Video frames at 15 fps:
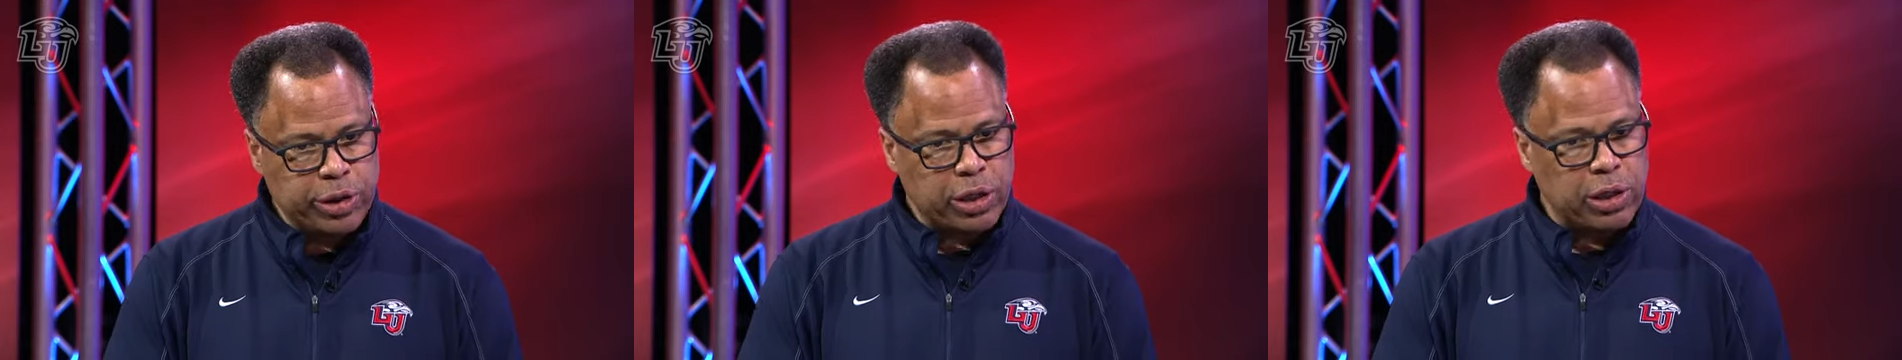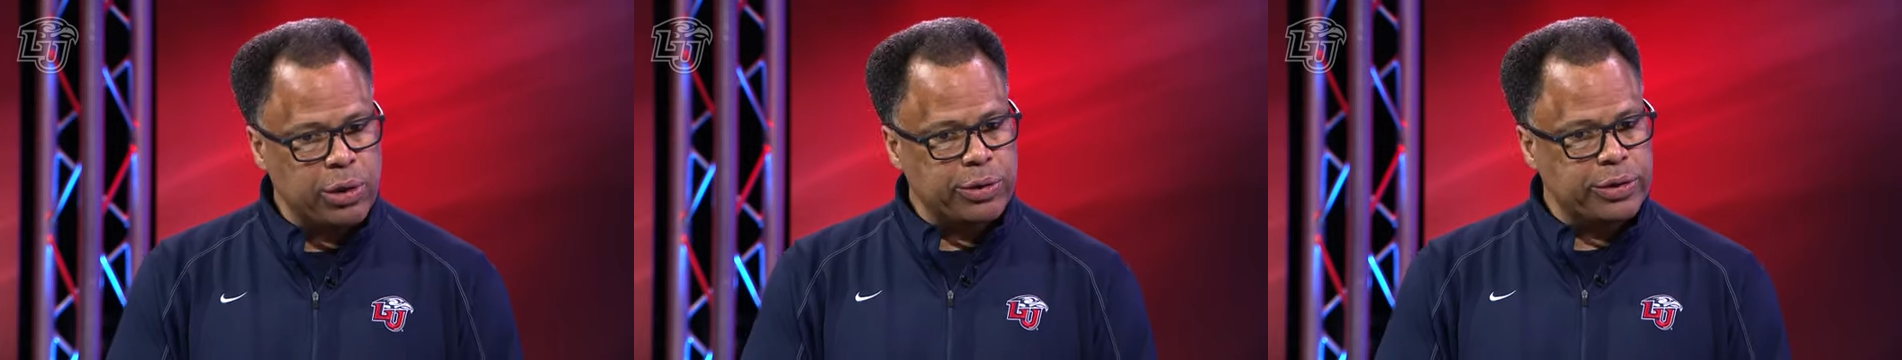to
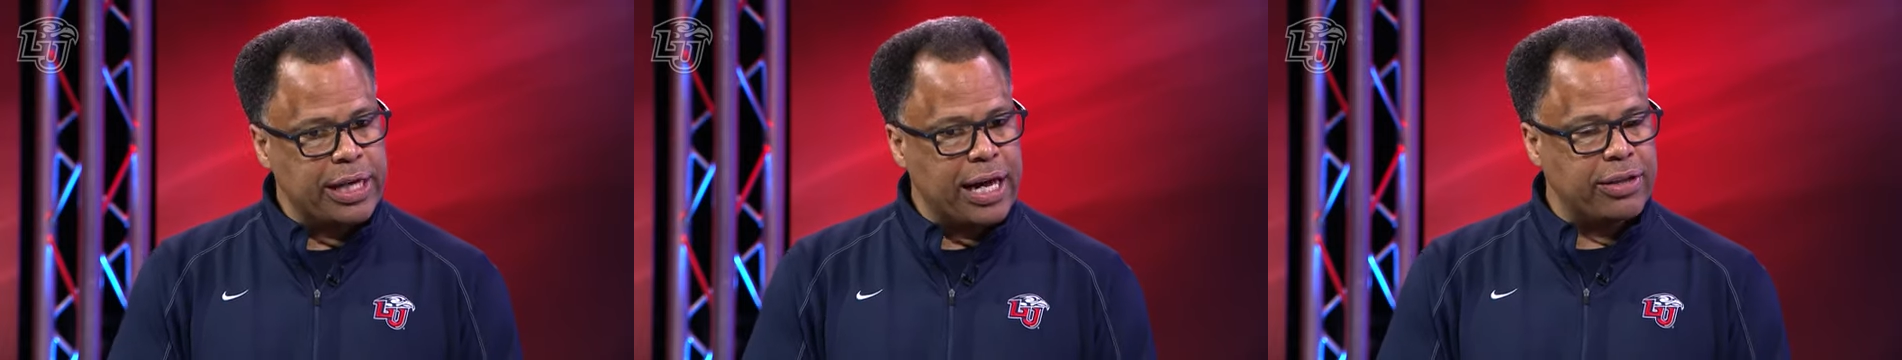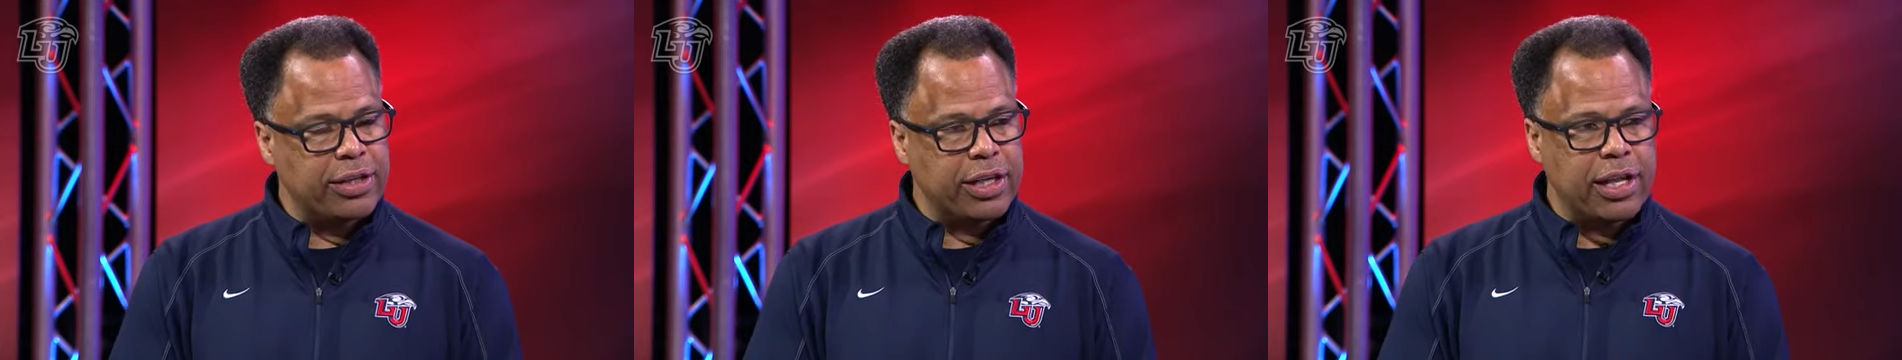close
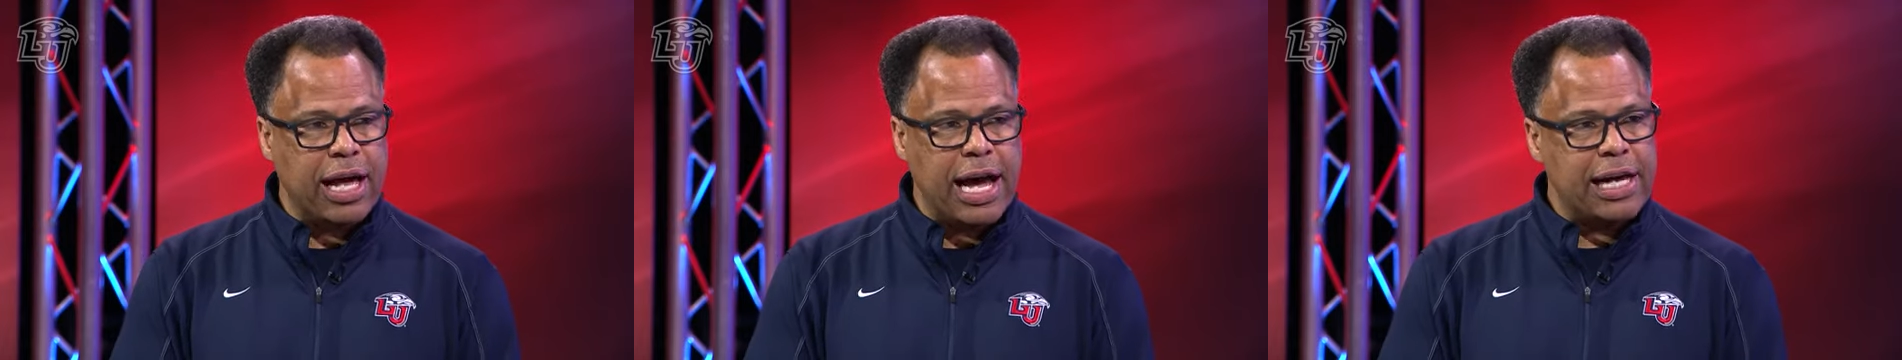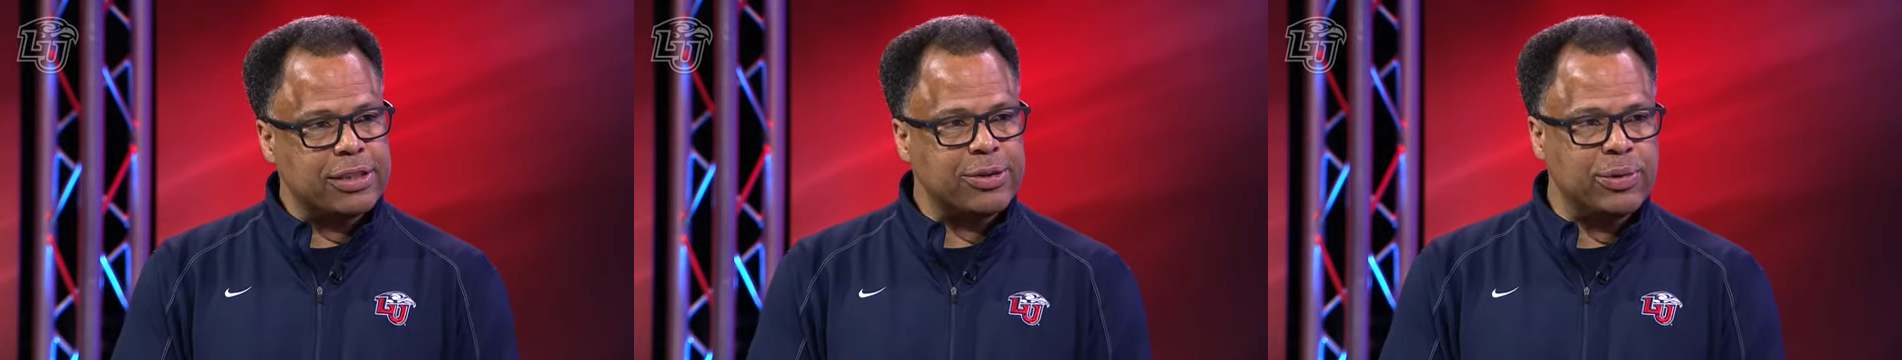out the
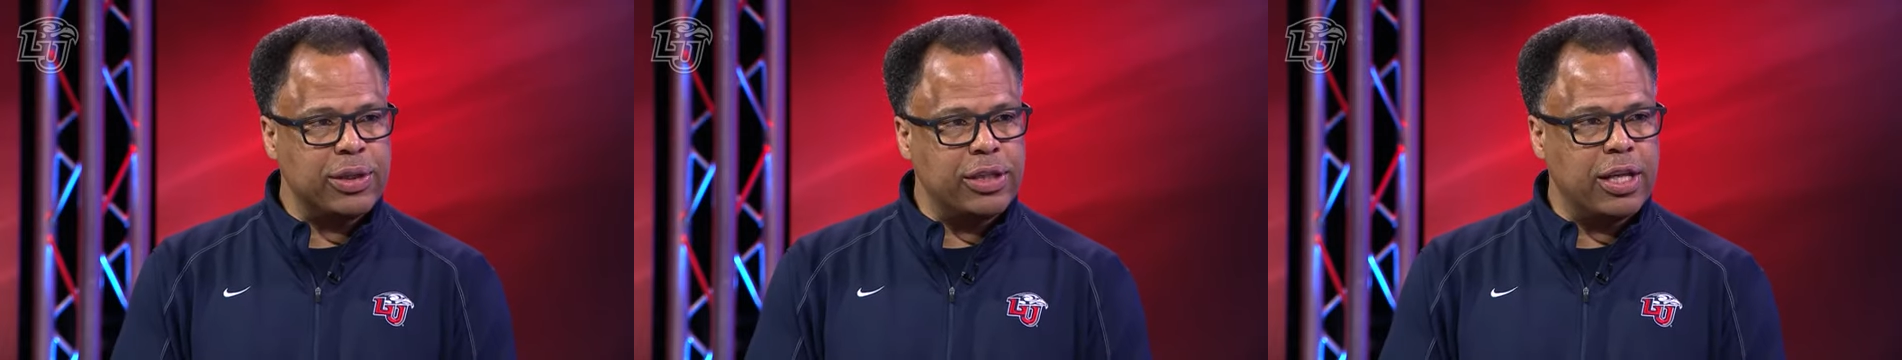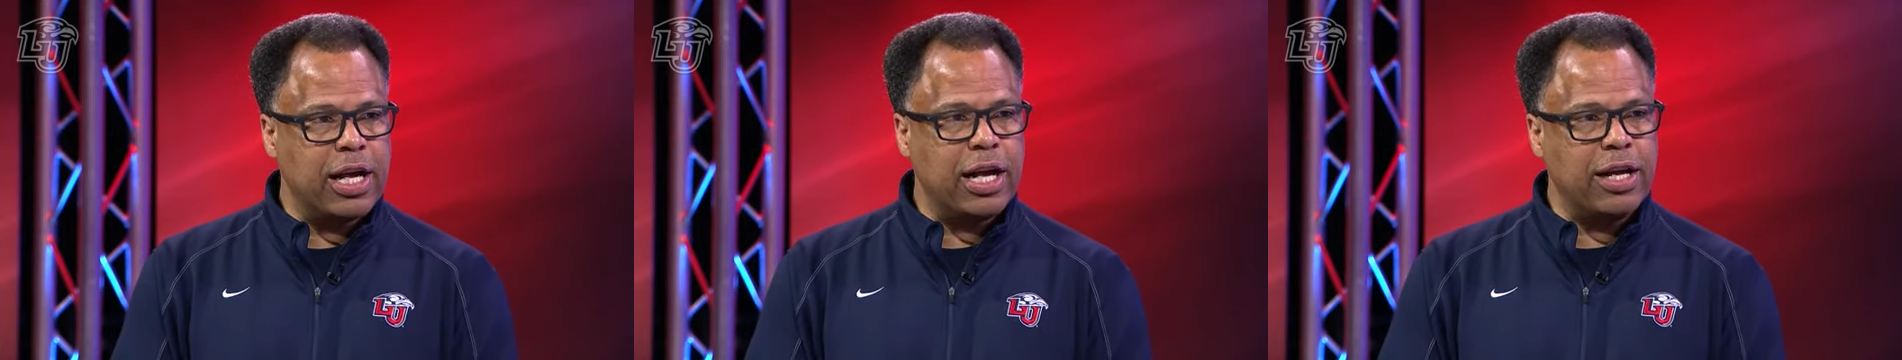class
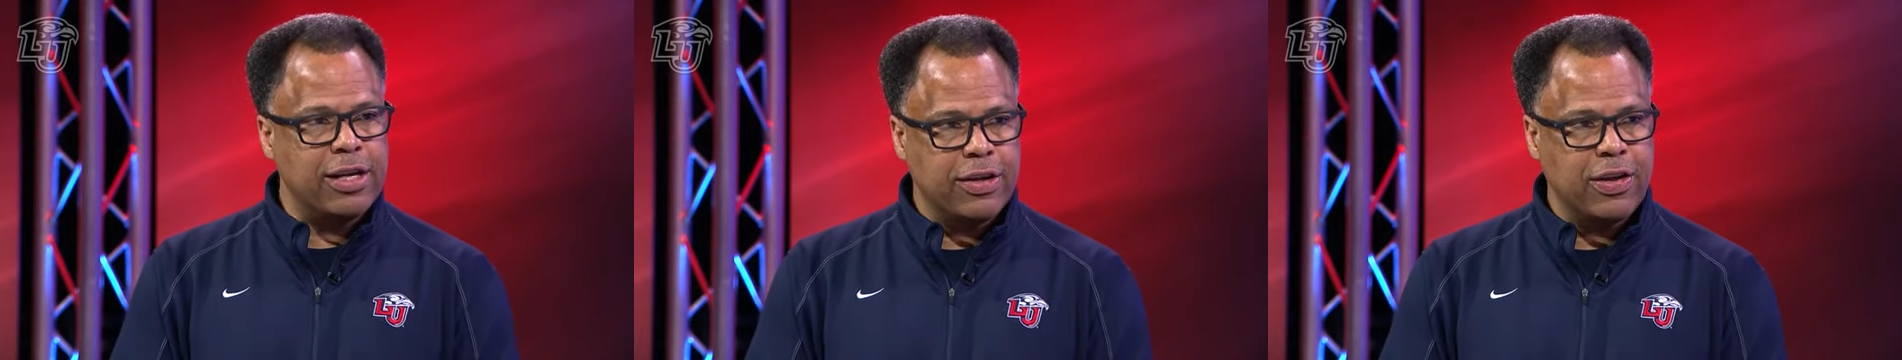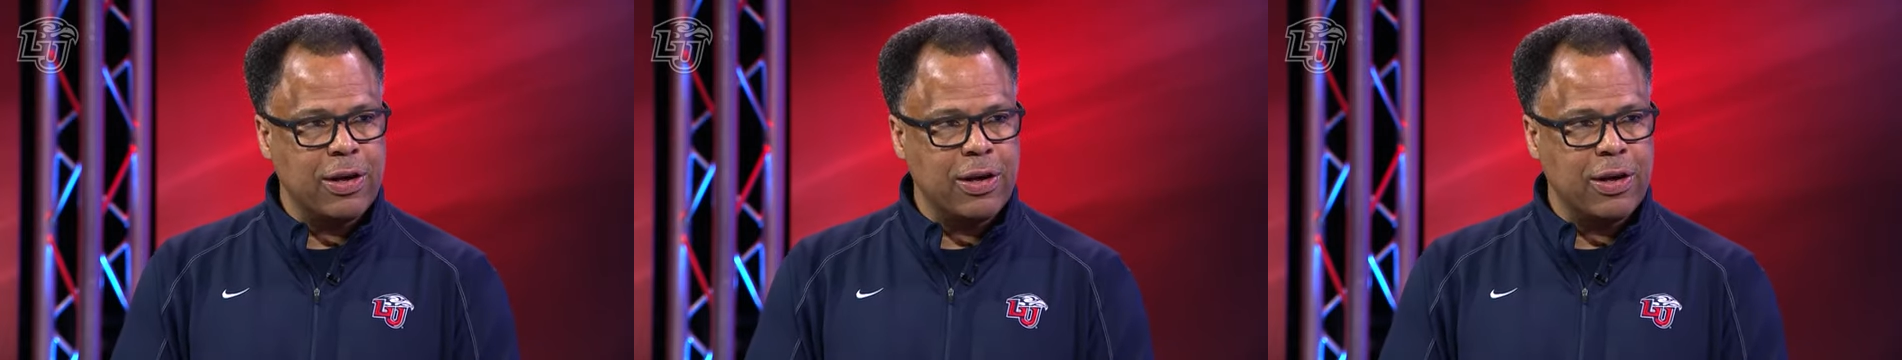with uh,